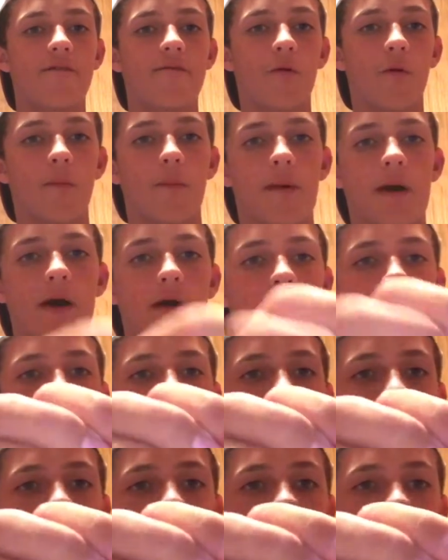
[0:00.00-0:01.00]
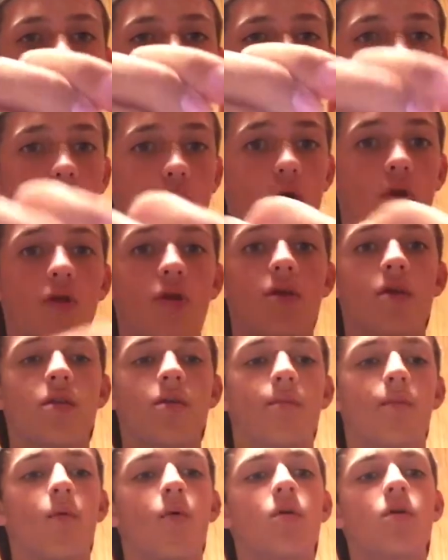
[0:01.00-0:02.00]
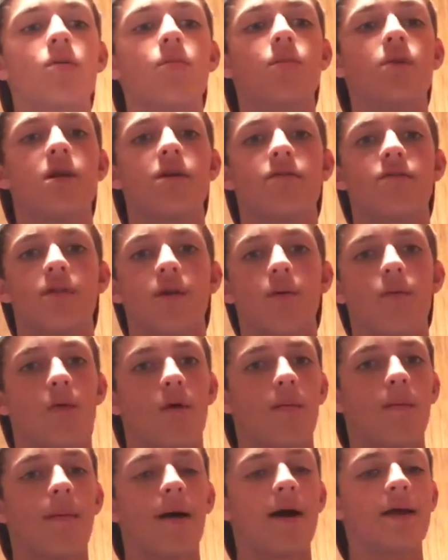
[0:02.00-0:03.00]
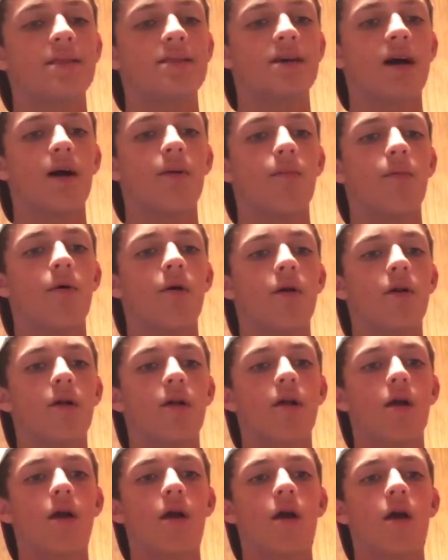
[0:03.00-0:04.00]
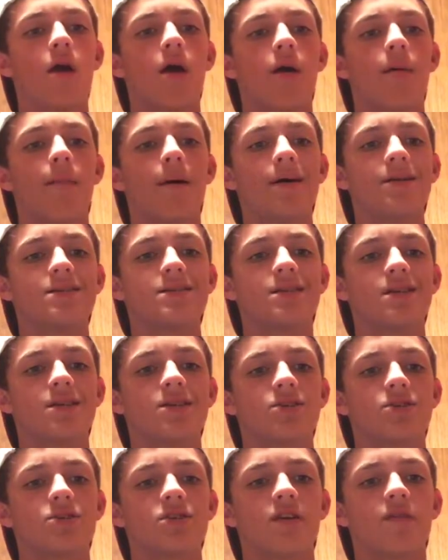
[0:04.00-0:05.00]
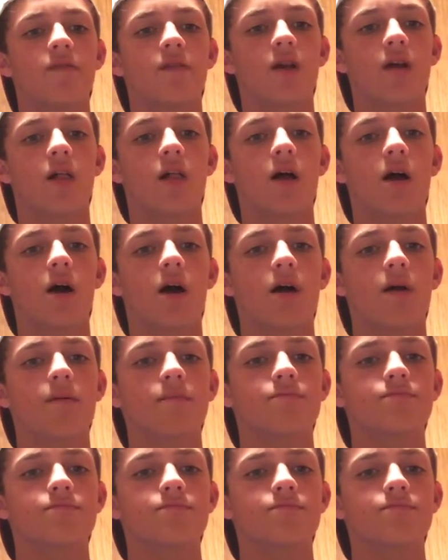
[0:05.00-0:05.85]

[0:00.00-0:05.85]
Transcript: 4-pounder on this early in the morning whenever they weren't biting topwater, about 6 or 7 o'clock.